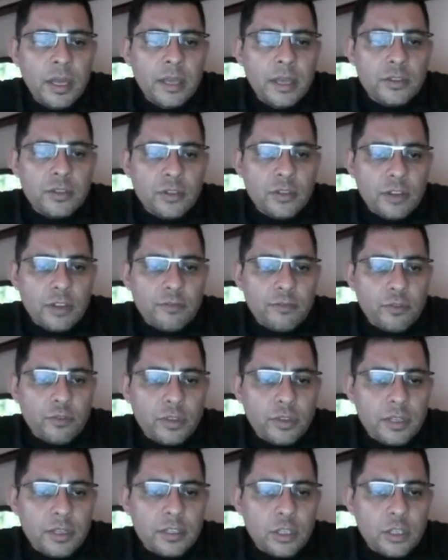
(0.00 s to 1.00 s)
So therefore,
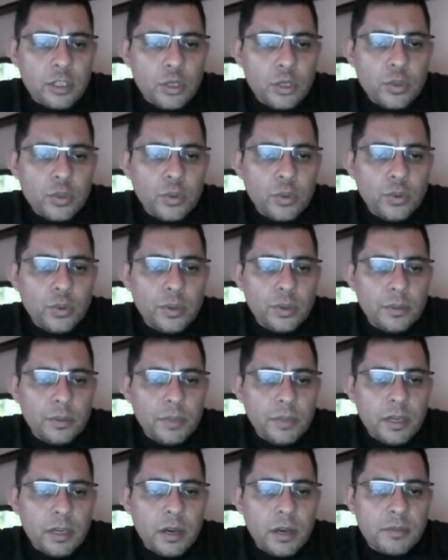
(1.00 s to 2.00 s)
this you
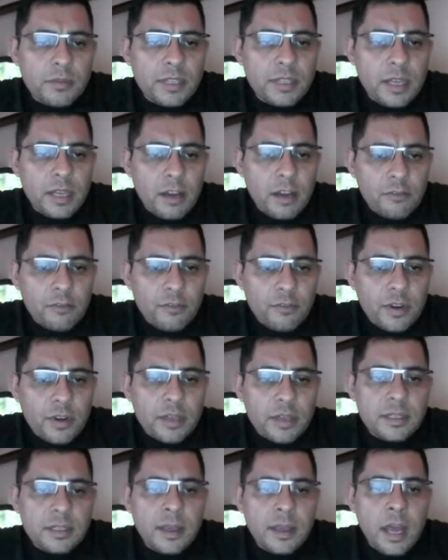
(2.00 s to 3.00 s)
becomes a noun
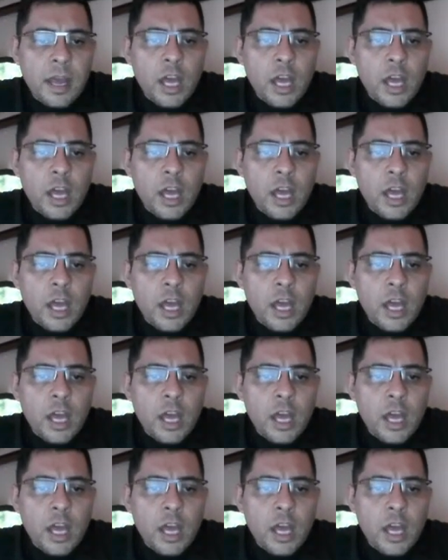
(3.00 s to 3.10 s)
phrase.